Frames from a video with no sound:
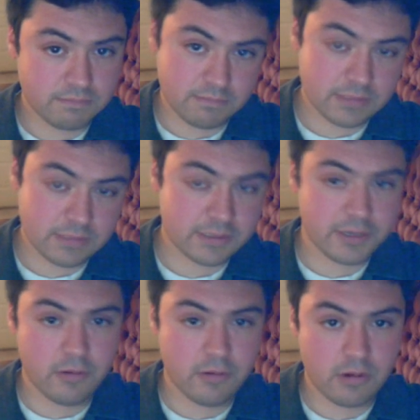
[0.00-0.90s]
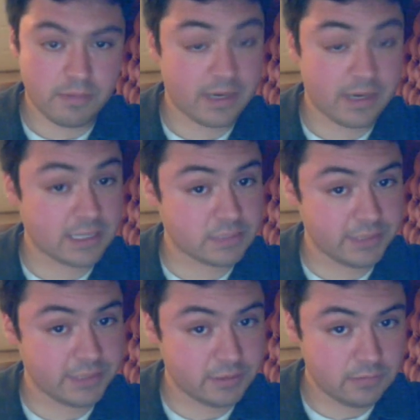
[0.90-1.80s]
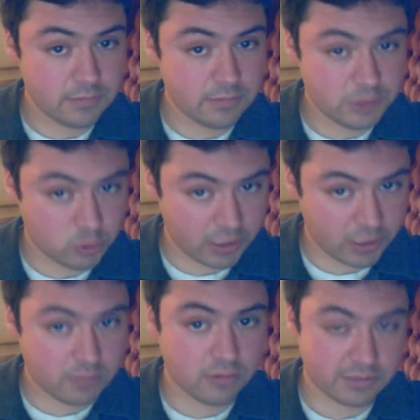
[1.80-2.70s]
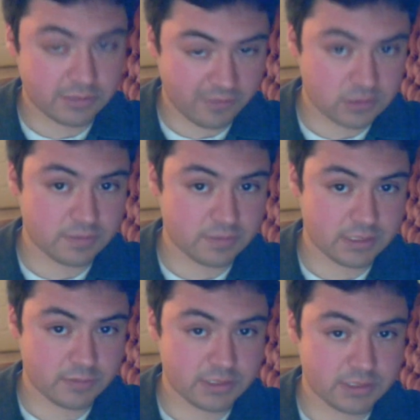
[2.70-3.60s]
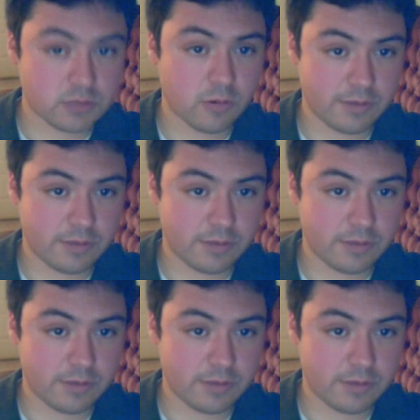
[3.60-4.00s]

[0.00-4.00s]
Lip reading: and there you are. But it has to be drinkable in the first place when you store it.